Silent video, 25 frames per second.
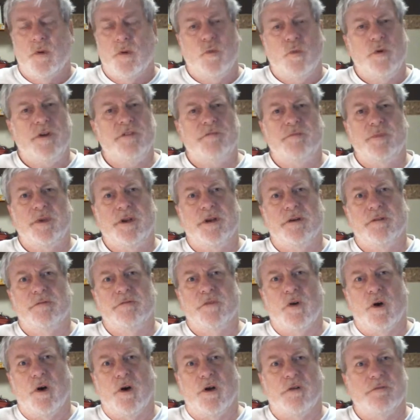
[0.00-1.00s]
We've been
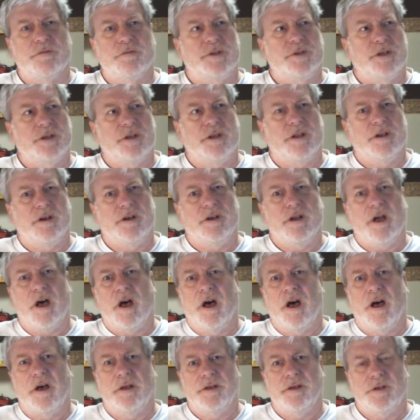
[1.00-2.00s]
involved in
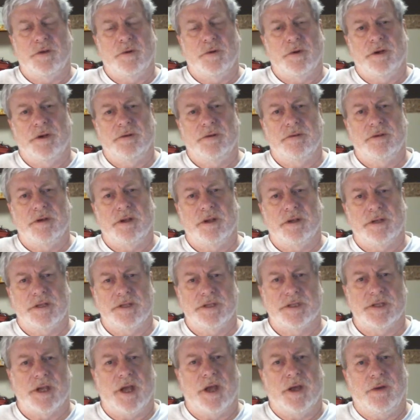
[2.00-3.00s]
doing
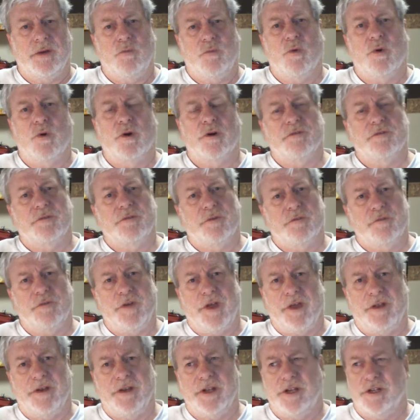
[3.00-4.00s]
design work for
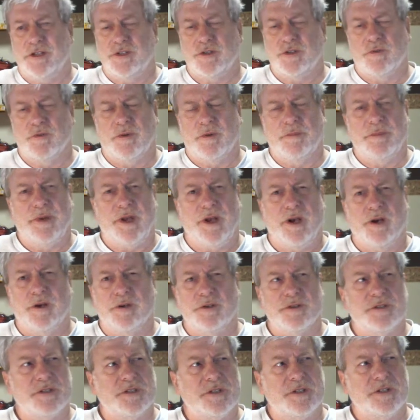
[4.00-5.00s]
foundation
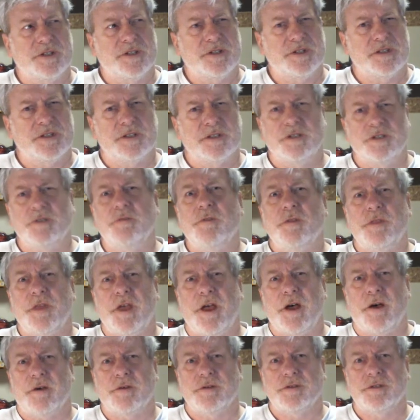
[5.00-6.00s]
repairs since
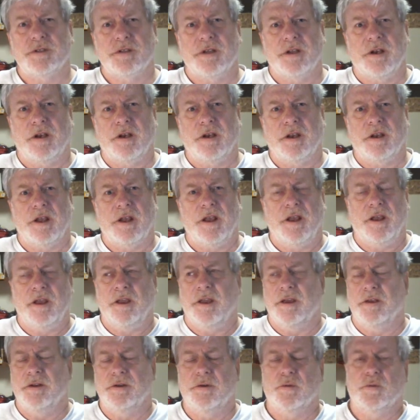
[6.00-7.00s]
2000.
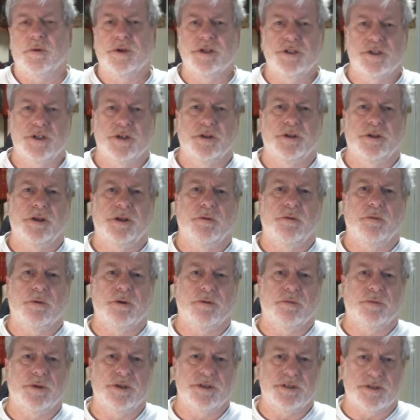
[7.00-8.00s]
And originally,
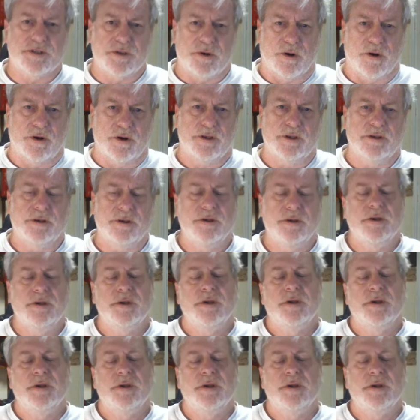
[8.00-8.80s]
when we started,